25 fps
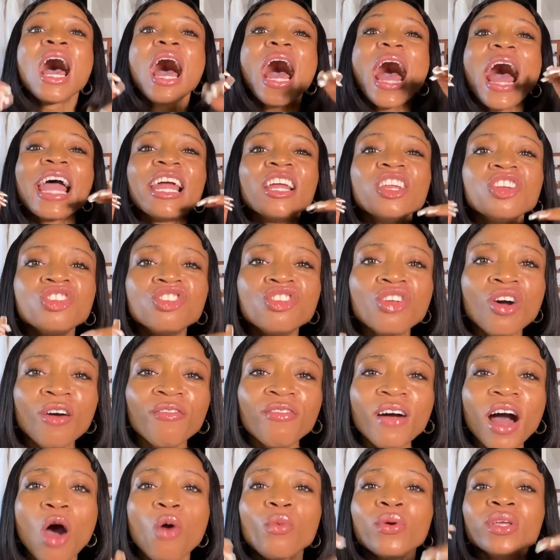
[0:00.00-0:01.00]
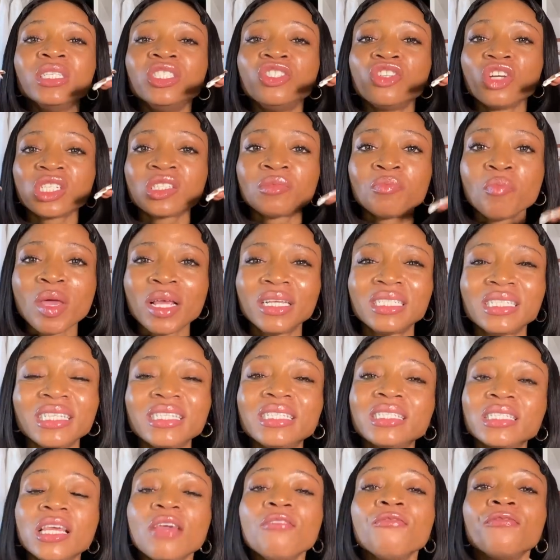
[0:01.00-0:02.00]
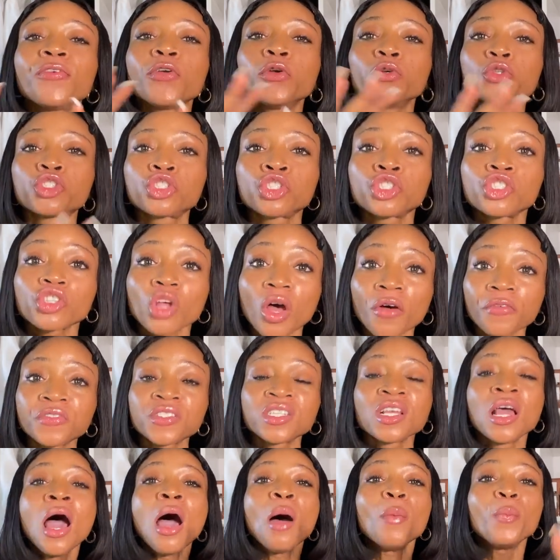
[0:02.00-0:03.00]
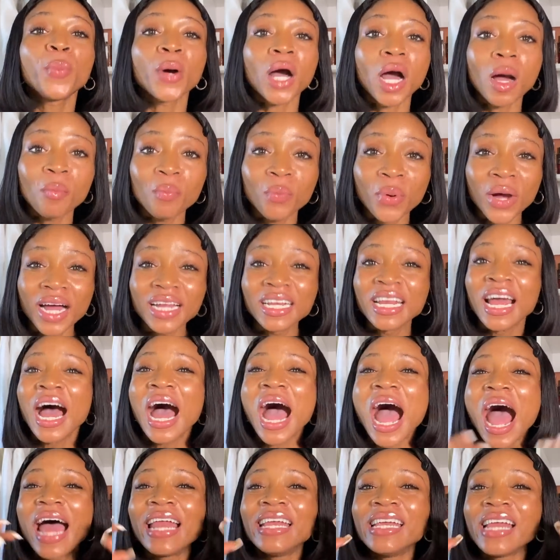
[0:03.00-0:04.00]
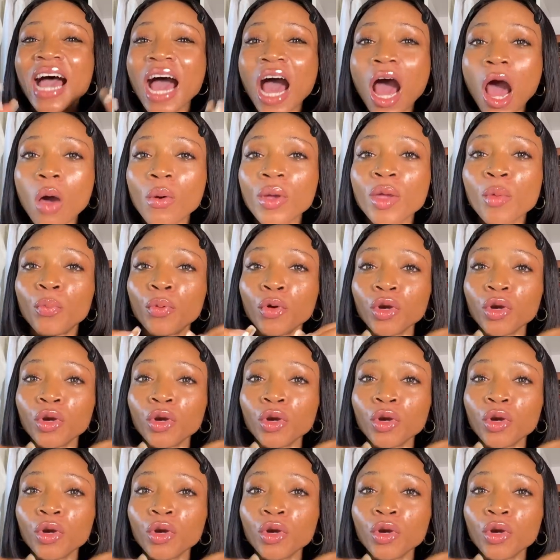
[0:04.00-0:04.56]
I love how it just makes the skin feel soft, pampered, and how it